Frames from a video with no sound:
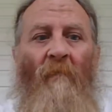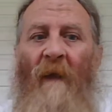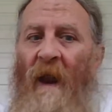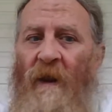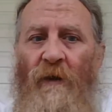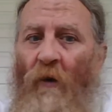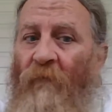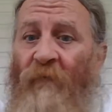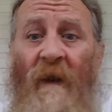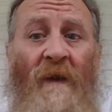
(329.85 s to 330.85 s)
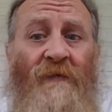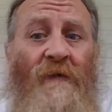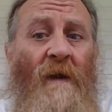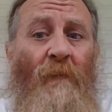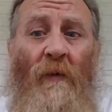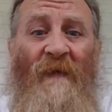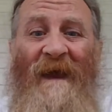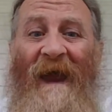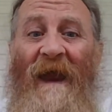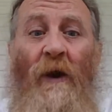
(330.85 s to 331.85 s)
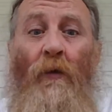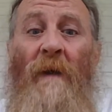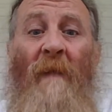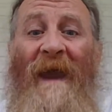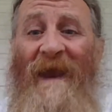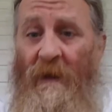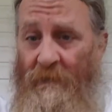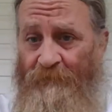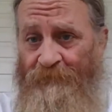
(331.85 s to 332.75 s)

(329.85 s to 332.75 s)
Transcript: Make no friendship with an angry man,